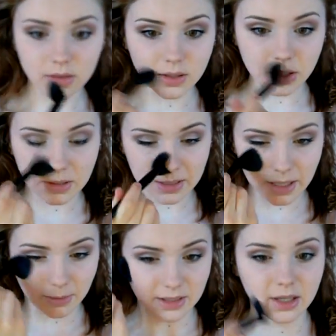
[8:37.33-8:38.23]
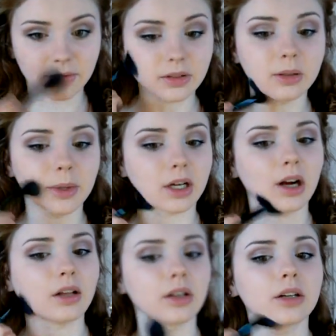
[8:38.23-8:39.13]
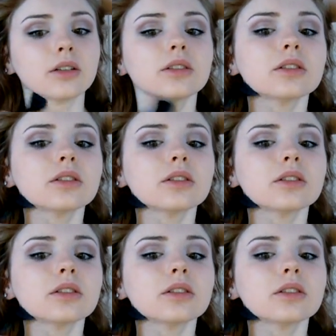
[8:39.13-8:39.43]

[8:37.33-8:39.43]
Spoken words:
And just to give myself a little bit of color.